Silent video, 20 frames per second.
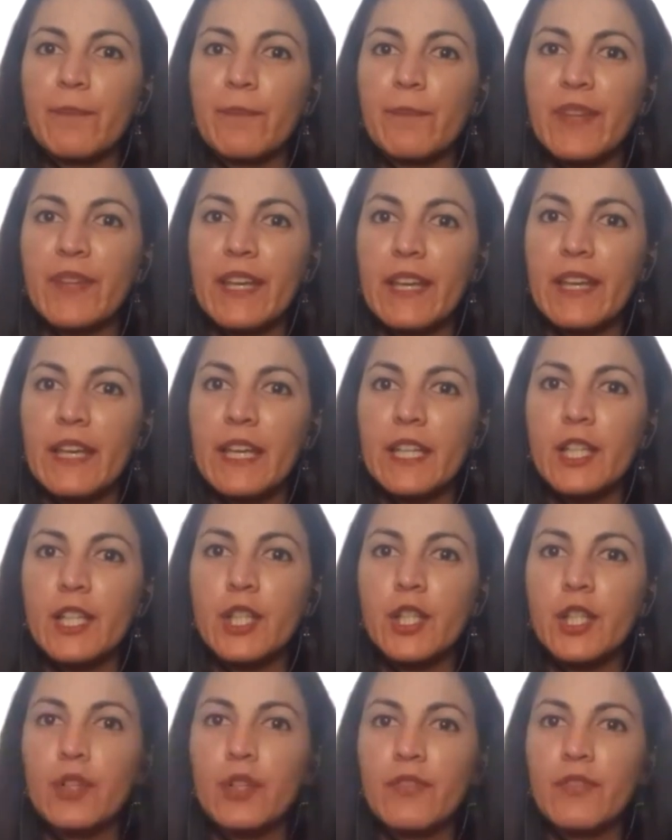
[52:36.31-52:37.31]
the
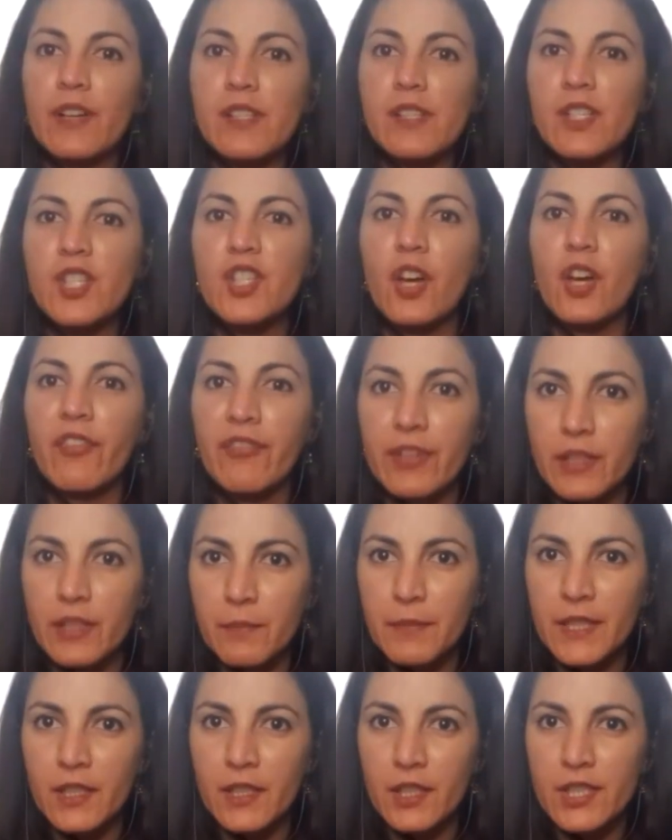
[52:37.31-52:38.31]
Cuban suffering
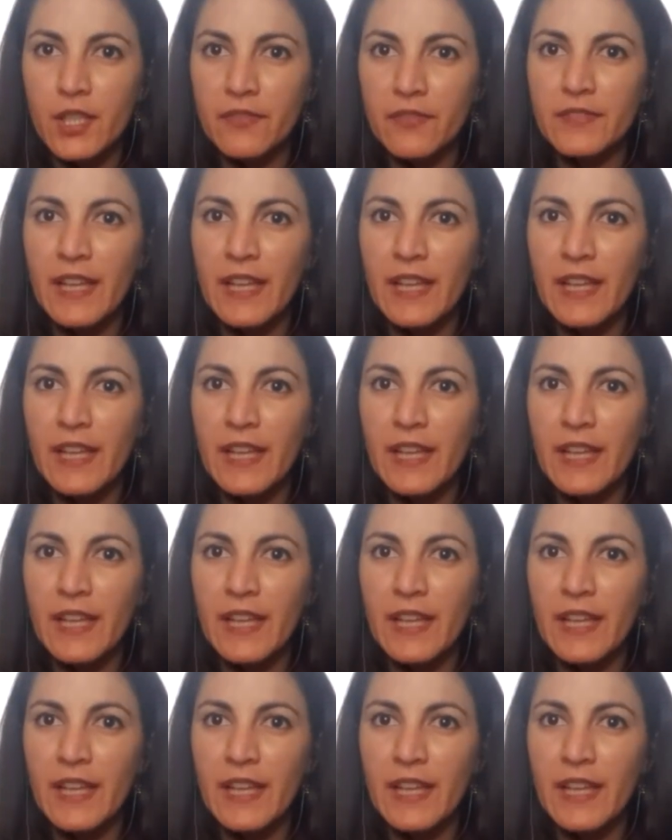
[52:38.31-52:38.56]
because of